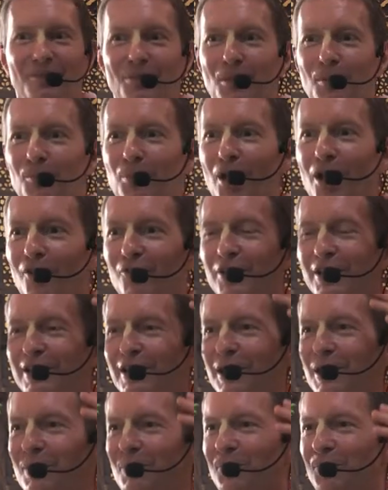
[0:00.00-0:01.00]

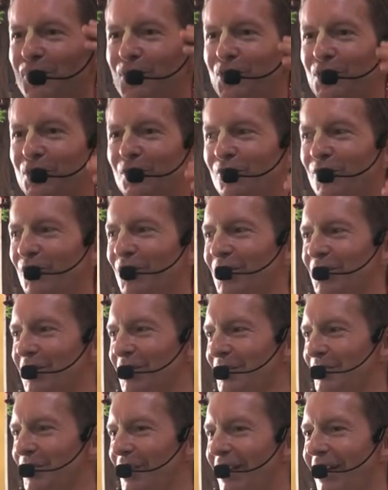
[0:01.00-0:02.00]
Perfectly beautiful
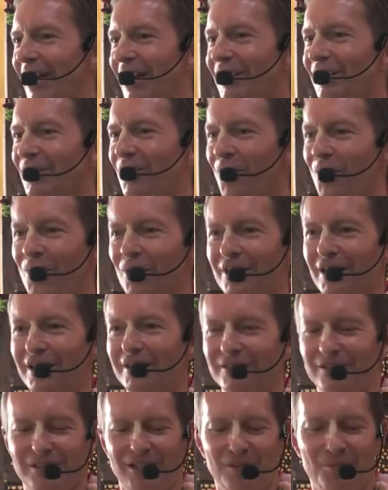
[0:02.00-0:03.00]
and golden
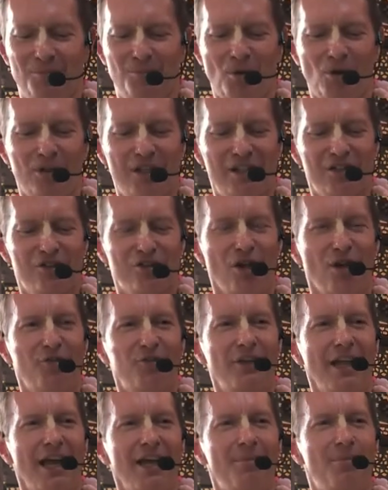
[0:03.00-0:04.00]
and body
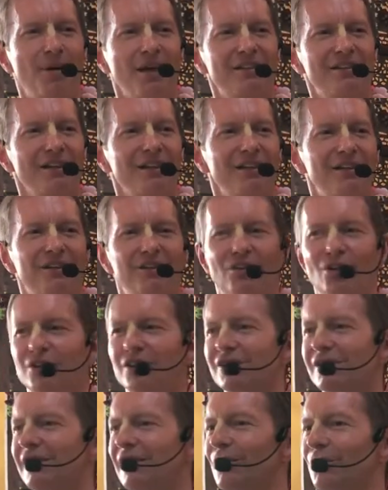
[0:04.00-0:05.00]
soft like butter and not a
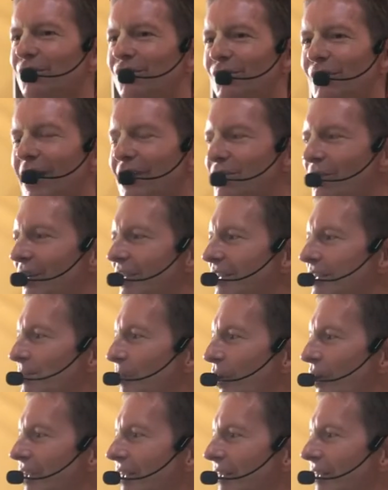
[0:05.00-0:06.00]
single scratch on his
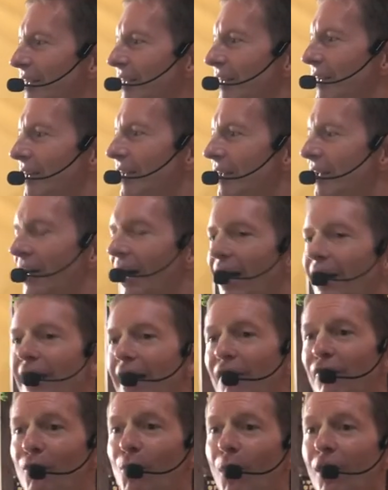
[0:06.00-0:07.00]
body. And
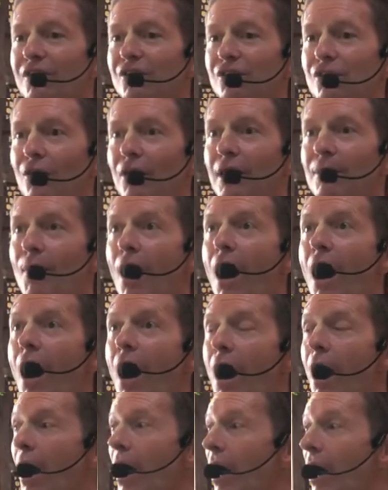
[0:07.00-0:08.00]
everyone saw him.
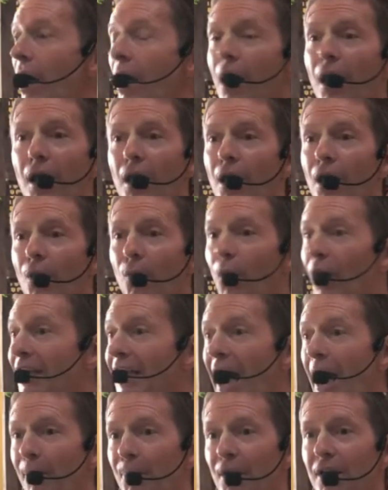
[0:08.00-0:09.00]
Ah! What
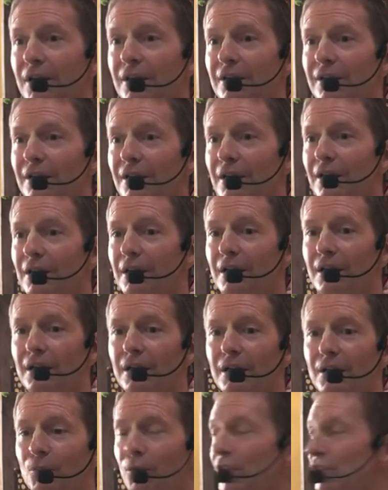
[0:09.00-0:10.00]
happened?
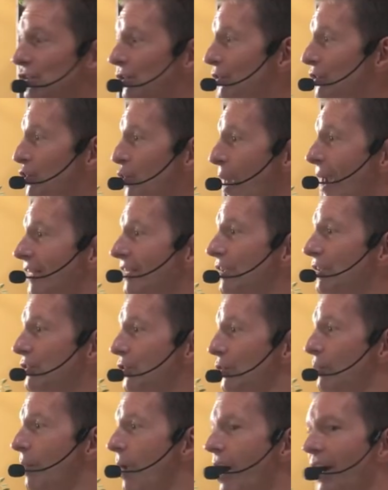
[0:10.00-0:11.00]
We saw
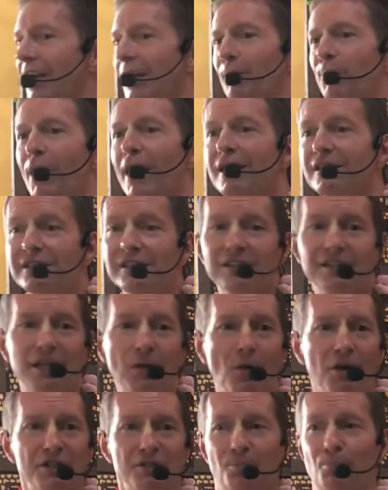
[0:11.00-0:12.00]
22 marketplaces, he
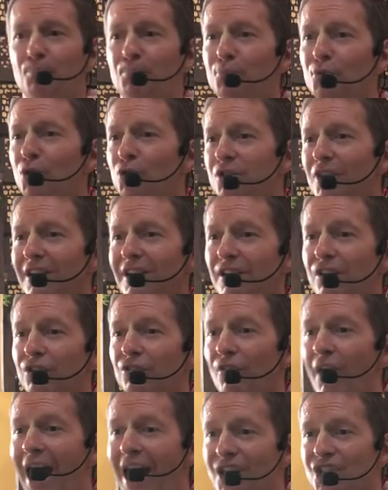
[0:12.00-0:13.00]
was brutally
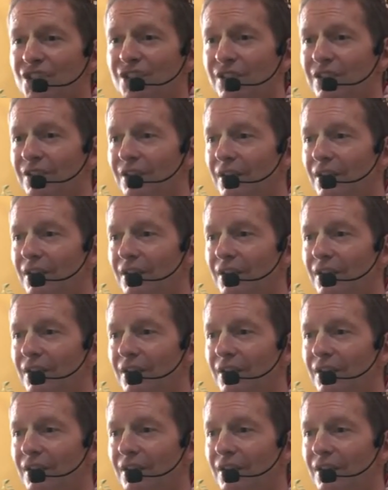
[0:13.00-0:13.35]
thrashed.